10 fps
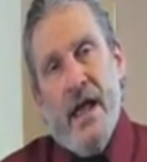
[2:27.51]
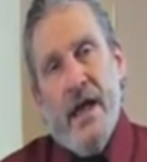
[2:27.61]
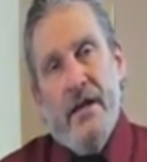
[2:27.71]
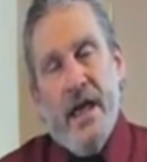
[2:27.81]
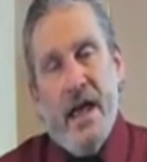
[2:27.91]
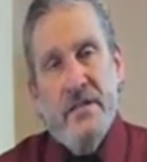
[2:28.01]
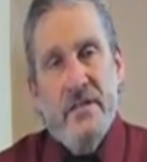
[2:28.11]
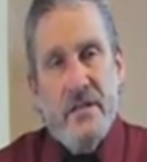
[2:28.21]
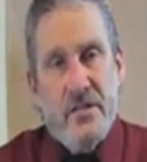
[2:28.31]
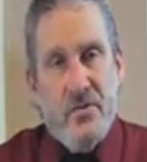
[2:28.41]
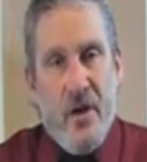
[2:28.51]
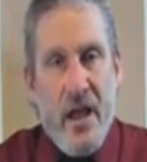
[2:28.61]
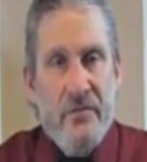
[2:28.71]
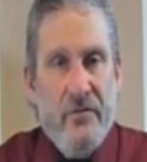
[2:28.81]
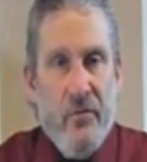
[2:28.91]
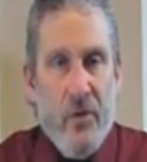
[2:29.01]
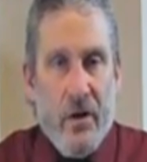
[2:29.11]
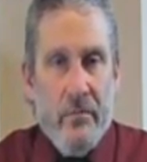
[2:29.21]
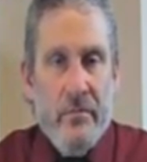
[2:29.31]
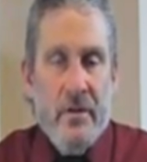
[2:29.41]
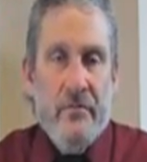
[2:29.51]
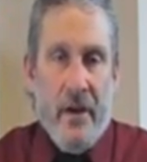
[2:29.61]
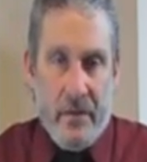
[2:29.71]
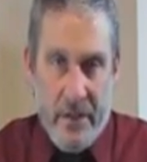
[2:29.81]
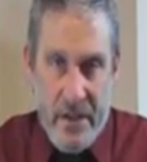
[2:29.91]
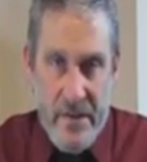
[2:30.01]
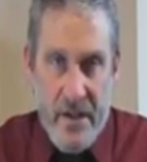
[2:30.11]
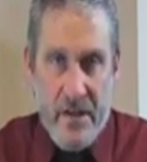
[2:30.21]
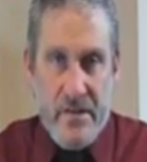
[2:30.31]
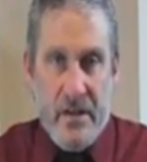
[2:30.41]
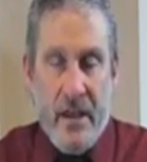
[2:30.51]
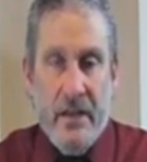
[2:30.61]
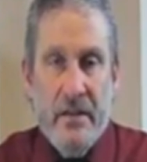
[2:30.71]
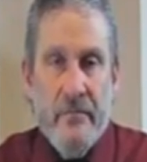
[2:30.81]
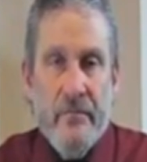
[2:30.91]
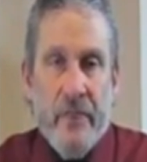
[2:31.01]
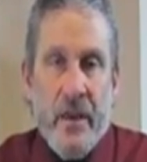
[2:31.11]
And as this dried form, vitamin E succinate,